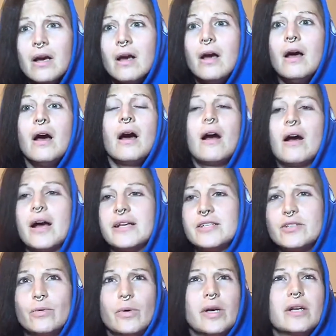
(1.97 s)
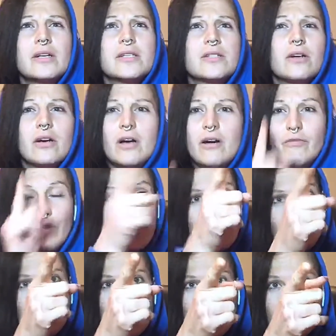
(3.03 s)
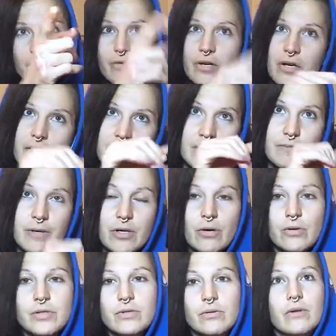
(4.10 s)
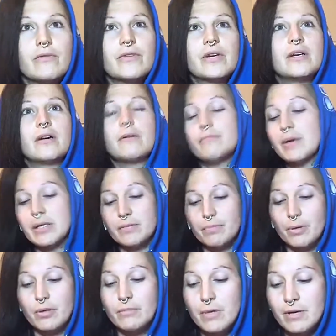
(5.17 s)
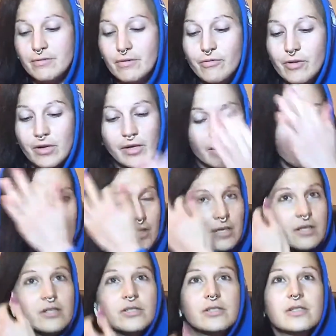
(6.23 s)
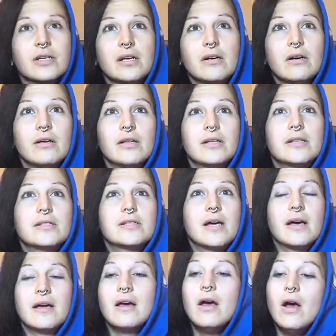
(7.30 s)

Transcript: All right, so we're gonna start off with, I'm looking over here because my notes are over here. I'm about to pull them off the freaking thing and just like call it a day.